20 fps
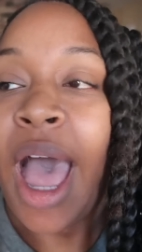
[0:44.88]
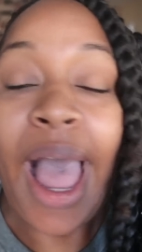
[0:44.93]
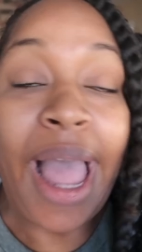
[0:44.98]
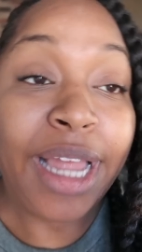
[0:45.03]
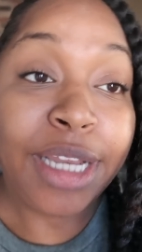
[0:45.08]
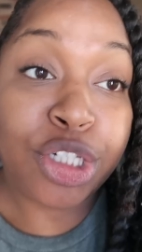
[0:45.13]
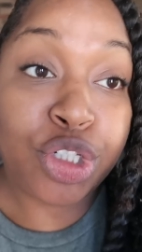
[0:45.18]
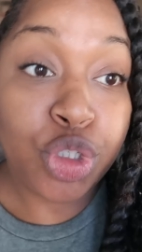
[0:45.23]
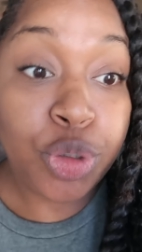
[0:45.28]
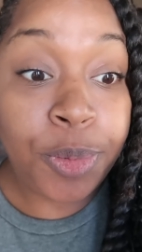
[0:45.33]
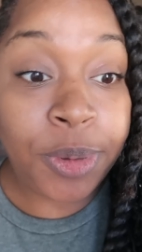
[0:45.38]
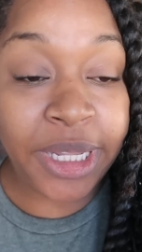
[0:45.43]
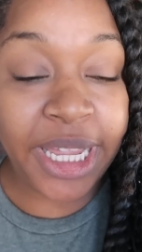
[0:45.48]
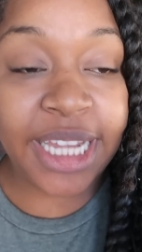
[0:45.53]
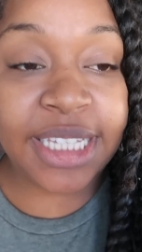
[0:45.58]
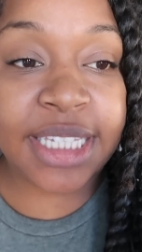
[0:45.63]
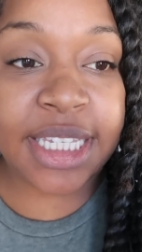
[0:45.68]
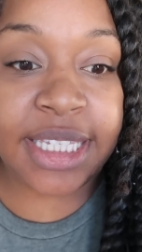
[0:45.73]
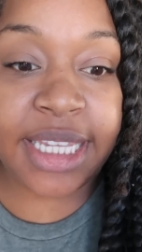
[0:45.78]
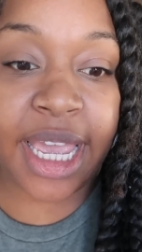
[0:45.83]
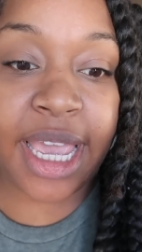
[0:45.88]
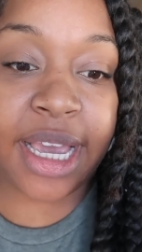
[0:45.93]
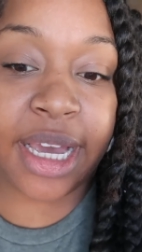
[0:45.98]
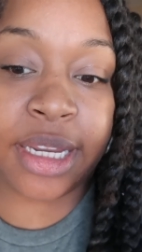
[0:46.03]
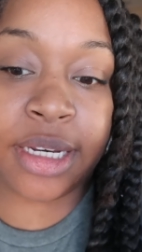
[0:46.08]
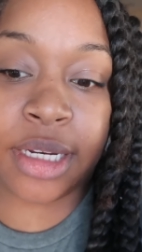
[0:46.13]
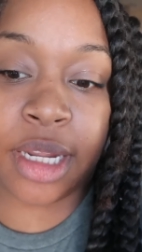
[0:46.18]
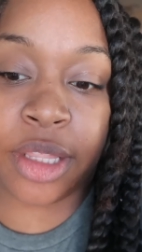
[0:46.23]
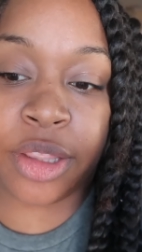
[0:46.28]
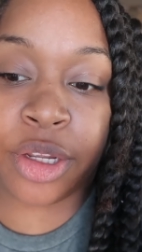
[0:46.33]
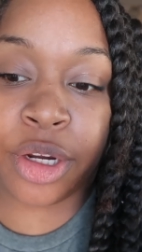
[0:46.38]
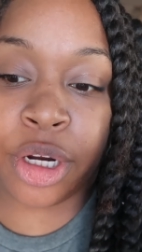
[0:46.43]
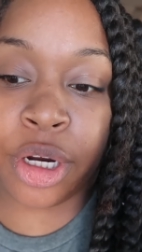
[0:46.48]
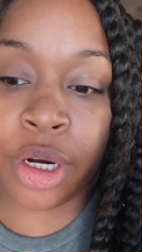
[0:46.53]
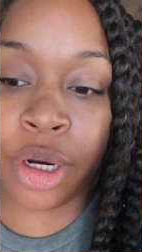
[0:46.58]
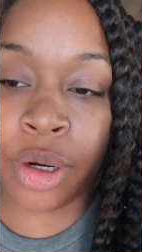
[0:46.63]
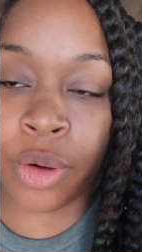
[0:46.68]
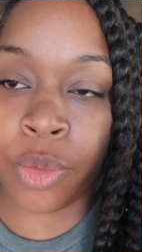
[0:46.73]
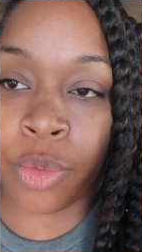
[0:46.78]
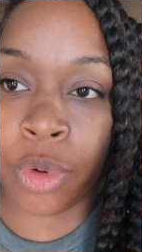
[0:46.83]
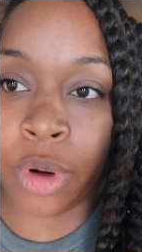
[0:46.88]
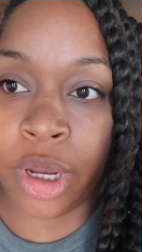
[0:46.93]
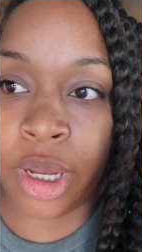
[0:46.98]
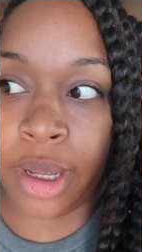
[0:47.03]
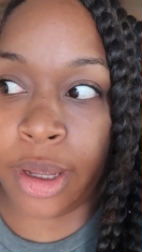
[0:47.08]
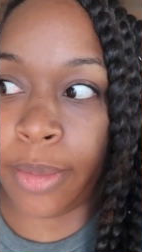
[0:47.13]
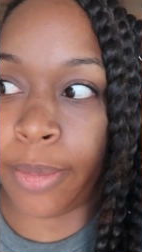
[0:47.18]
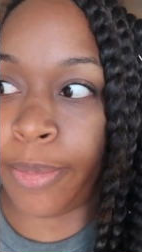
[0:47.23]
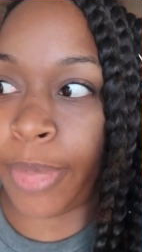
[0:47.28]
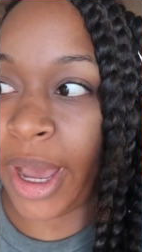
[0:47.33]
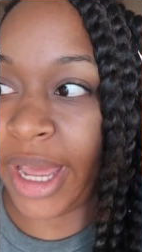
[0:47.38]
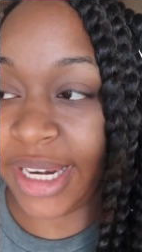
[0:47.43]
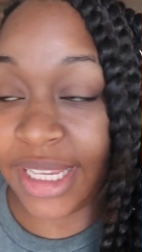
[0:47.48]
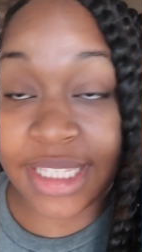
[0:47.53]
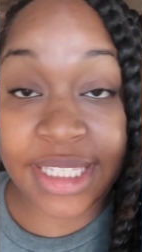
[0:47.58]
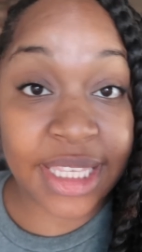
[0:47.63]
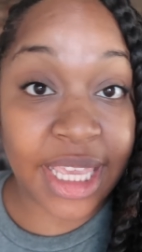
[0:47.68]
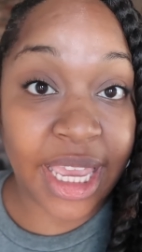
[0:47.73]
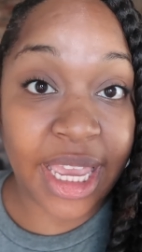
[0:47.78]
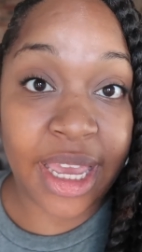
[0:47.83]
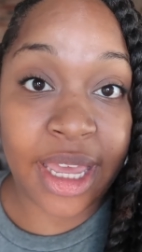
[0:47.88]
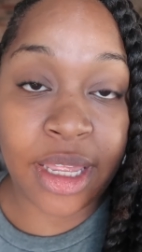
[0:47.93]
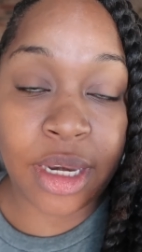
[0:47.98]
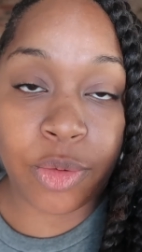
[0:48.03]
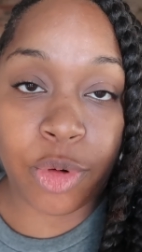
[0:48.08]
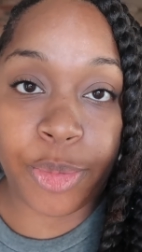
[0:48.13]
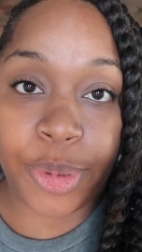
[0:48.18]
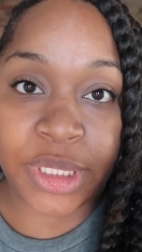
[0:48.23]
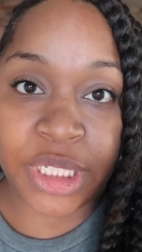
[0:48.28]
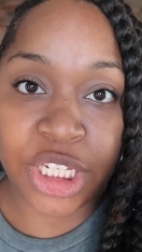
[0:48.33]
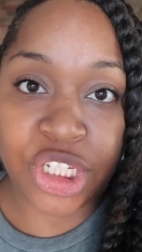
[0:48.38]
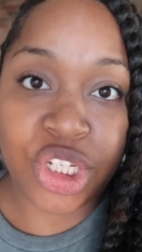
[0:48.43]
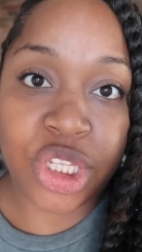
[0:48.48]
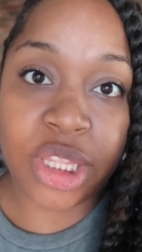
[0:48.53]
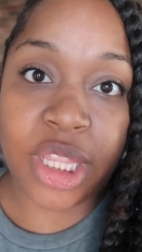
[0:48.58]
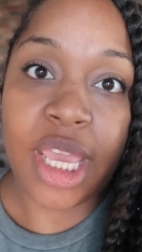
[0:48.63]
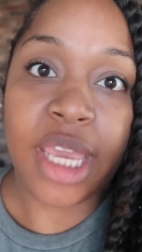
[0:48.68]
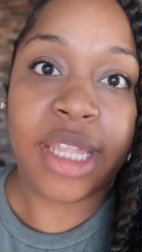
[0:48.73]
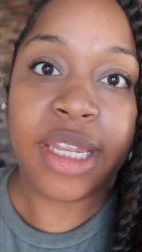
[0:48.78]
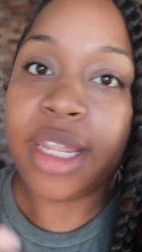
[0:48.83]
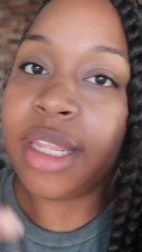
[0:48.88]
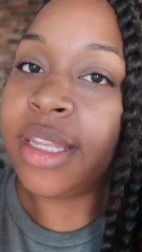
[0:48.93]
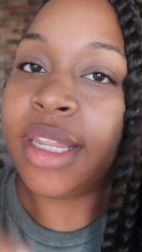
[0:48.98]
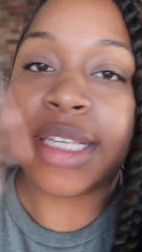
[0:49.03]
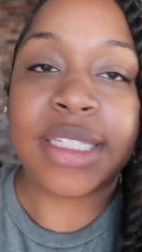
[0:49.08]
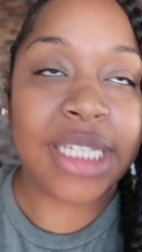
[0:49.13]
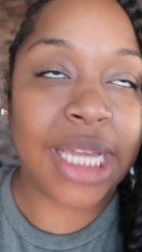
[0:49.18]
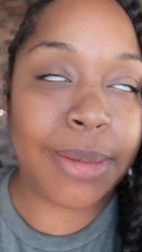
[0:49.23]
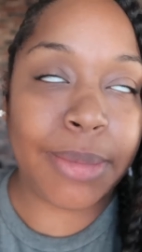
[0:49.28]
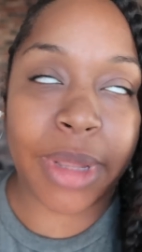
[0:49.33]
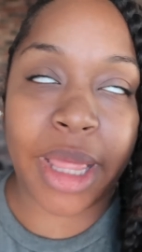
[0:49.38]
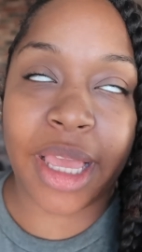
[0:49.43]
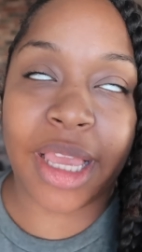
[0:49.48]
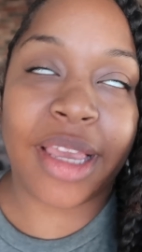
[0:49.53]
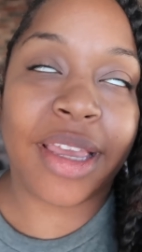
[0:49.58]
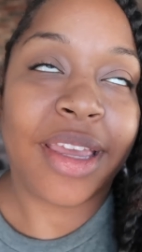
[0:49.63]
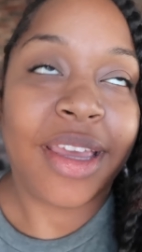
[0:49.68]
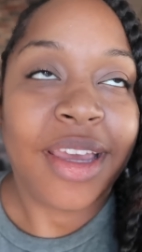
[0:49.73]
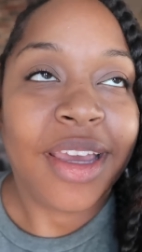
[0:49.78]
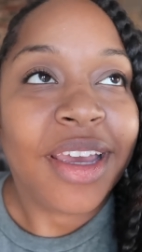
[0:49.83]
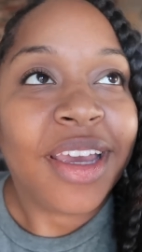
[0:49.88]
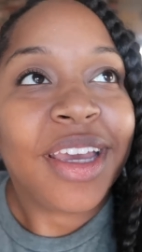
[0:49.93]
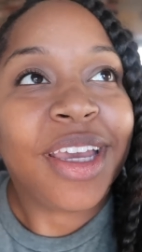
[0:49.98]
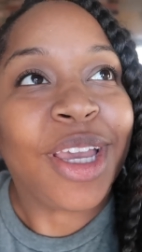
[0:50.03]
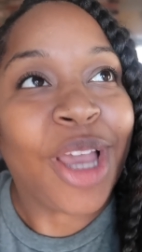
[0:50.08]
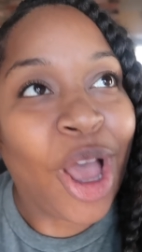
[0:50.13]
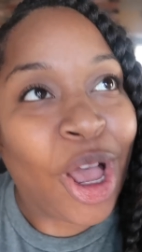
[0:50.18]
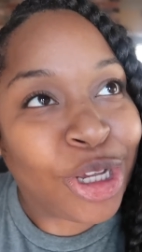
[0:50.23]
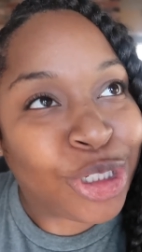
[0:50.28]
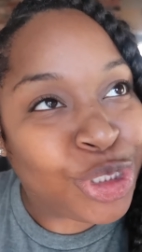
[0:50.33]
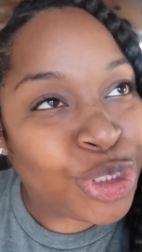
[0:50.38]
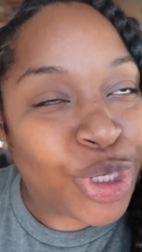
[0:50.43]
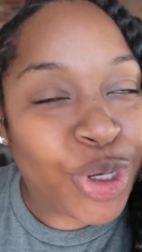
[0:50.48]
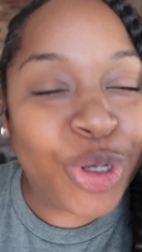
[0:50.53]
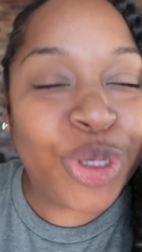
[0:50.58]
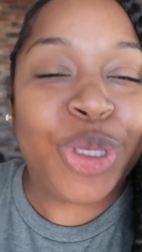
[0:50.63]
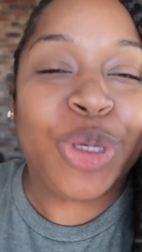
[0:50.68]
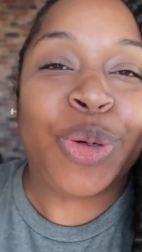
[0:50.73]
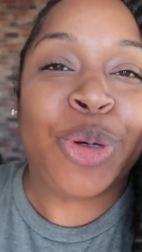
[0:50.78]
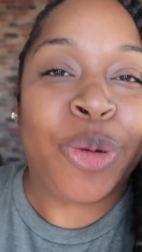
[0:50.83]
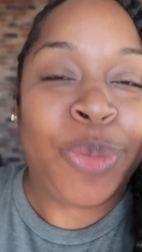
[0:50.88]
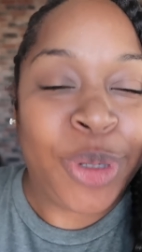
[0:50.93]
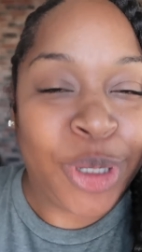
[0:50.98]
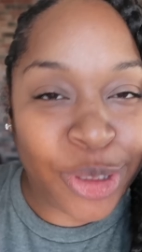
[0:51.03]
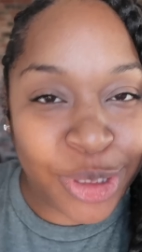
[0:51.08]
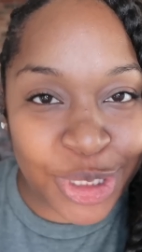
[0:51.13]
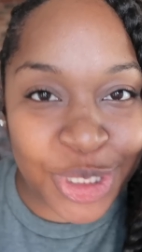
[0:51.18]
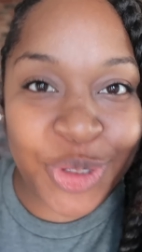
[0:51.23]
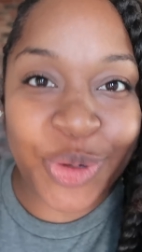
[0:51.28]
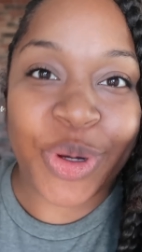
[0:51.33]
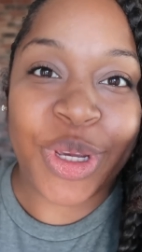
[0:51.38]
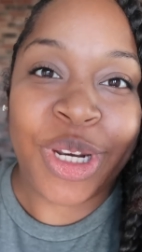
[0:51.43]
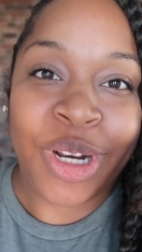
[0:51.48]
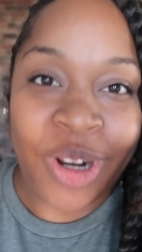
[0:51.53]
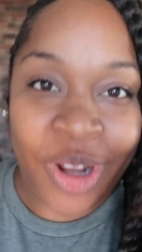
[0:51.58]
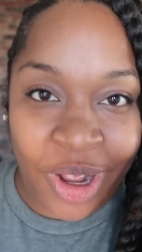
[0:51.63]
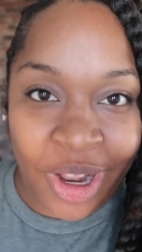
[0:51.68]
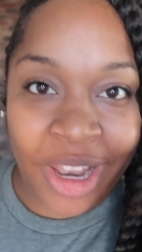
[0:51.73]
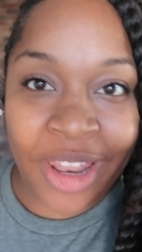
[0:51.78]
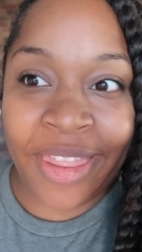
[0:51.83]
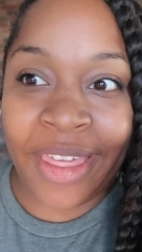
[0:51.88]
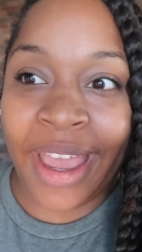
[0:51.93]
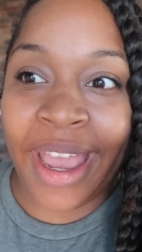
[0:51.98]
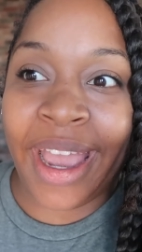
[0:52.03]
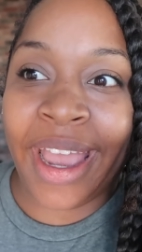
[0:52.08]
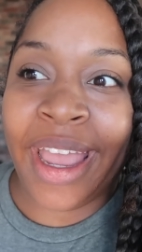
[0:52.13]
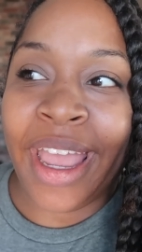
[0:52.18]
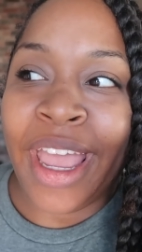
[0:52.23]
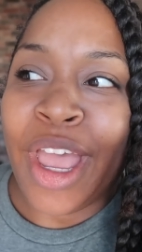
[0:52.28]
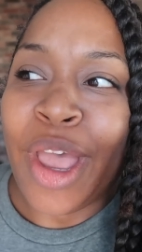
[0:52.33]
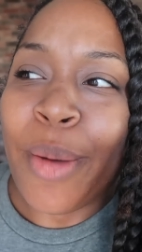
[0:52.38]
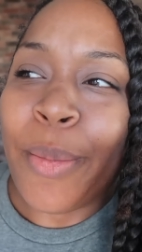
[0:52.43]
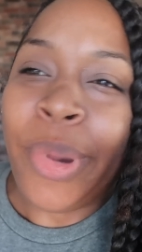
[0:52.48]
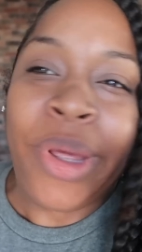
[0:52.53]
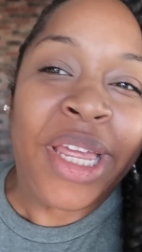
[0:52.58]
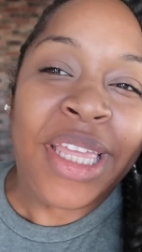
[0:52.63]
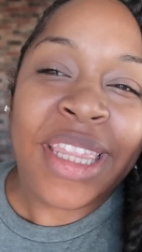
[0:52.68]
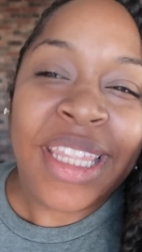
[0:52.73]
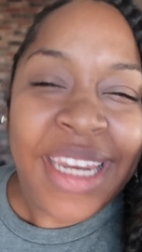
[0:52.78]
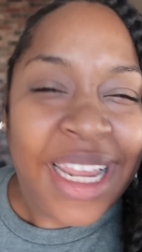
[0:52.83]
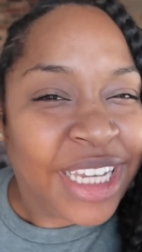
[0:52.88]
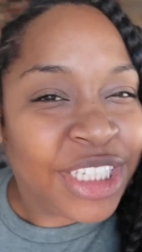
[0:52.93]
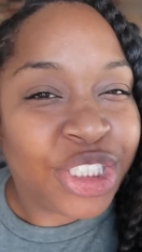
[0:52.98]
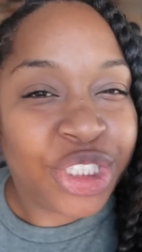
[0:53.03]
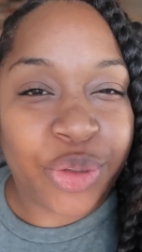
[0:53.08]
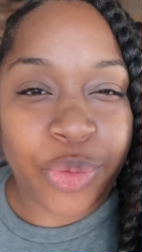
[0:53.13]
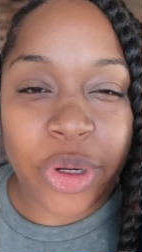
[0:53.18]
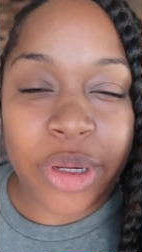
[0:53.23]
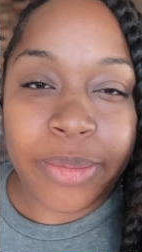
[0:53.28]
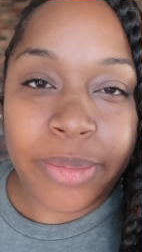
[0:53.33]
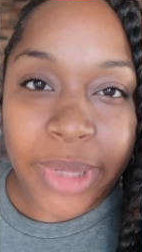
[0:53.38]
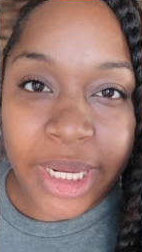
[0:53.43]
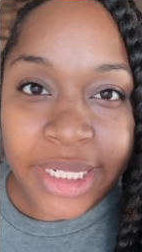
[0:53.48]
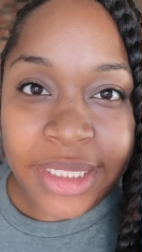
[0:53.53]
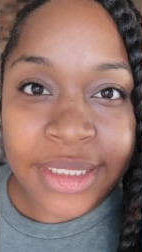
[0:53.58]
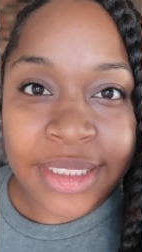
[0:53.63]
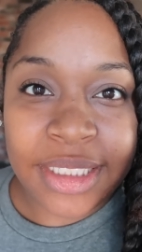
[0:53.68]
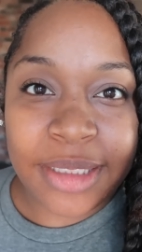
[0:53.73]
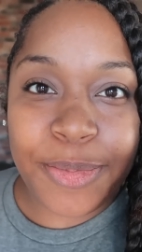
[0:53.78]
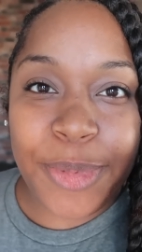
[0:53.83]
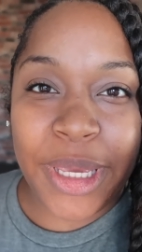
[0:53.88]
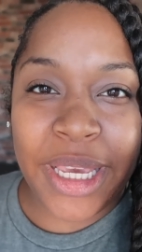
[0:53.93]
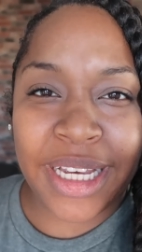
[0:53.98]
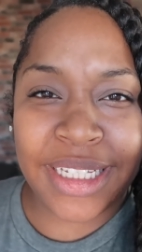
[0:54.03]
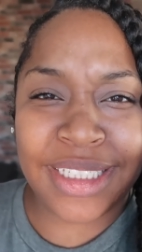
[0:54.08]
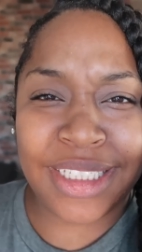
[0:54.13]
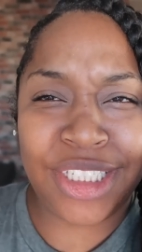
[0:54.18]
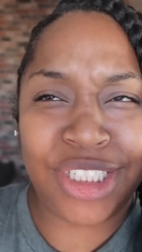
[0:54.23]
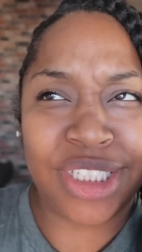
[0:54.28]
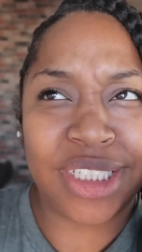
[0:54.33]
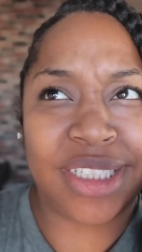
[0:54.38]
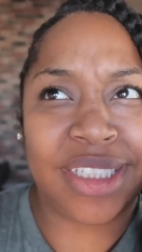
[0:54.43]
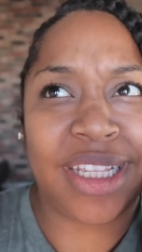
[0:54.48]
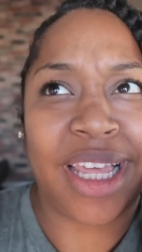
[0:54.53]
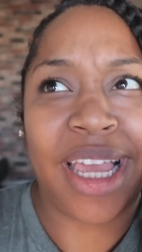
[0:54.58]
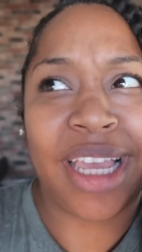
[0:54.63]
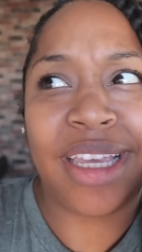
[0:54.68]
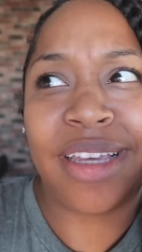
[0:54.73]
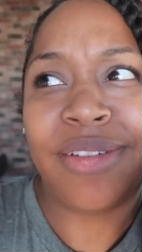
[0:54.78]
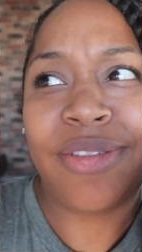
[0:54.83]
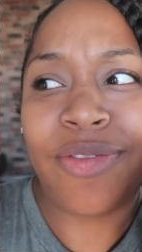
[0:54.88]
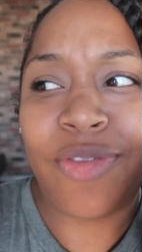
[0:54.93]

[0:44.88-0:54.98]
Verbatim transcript: I do plan to take another uh, body scan reposition thing. And, and this time, like, I'll show you, it'll be on the screen and all that. But in the next three months, because it's just like